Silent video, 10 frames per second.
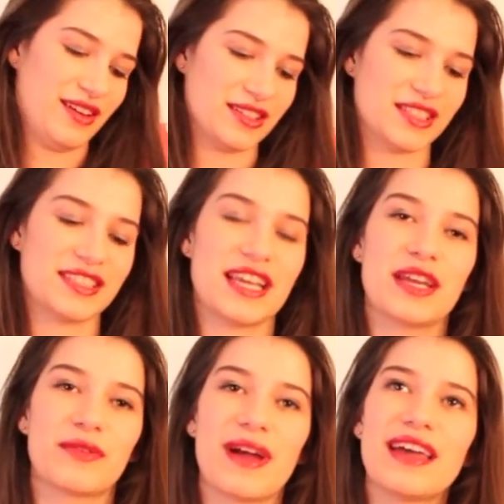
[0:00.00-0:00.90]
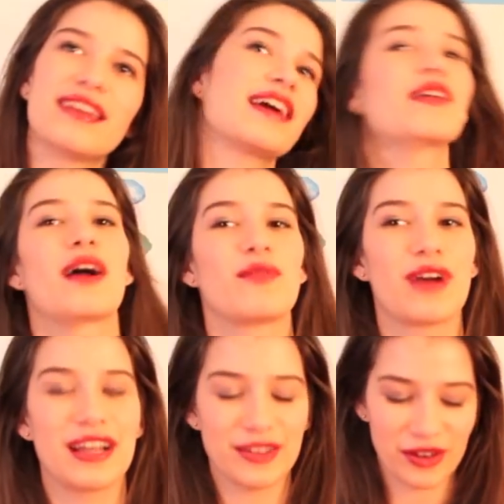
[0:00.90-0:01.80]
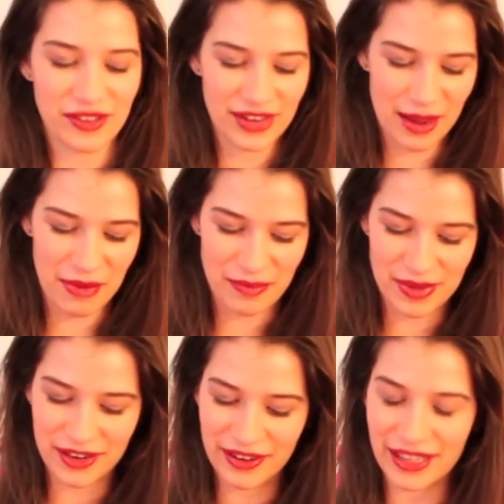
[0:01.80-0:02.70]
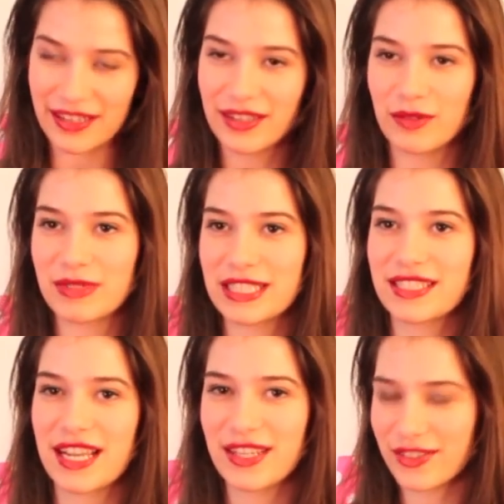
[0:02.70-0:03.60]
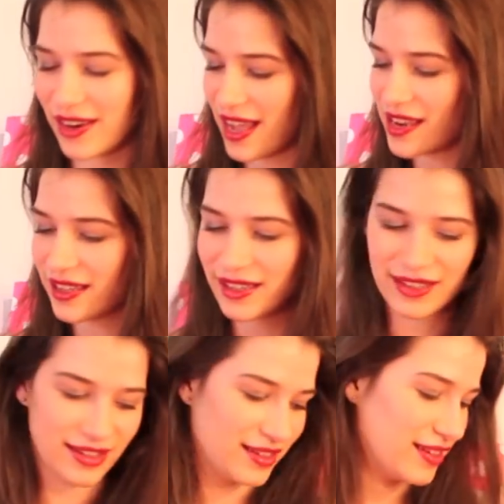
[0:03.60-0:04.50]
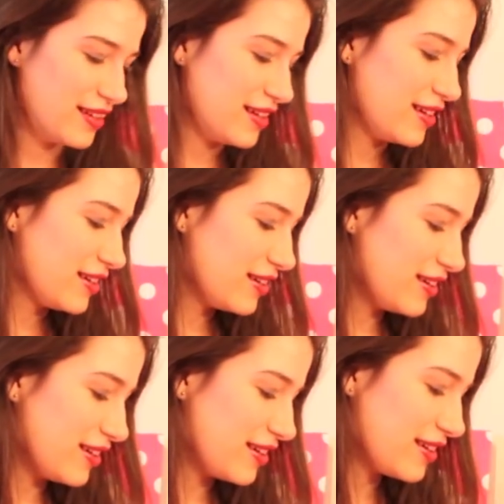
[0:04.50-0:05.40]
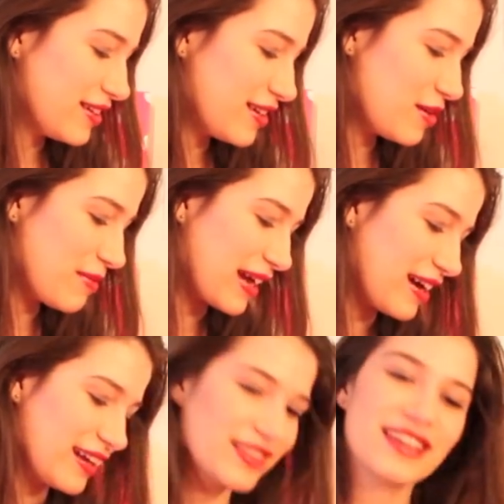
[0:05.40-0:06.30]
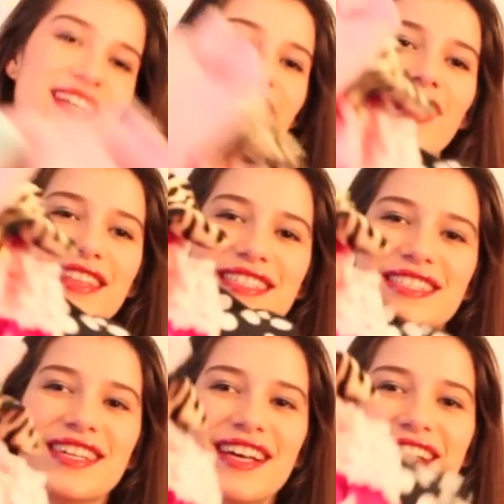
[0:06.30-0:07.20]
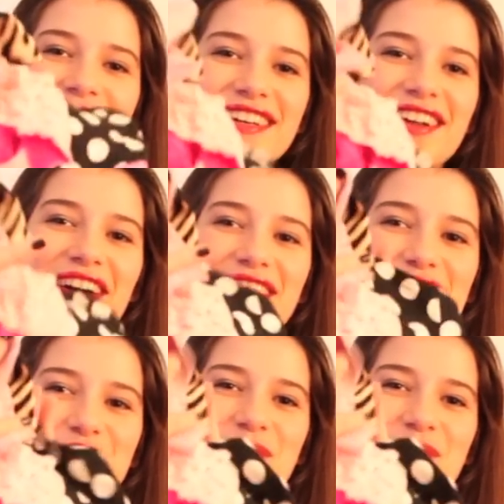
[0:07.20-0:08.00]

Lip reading: I'll stain it red and I don't even have my period and it'll be stained red. Oh my god, look at all this, look at all these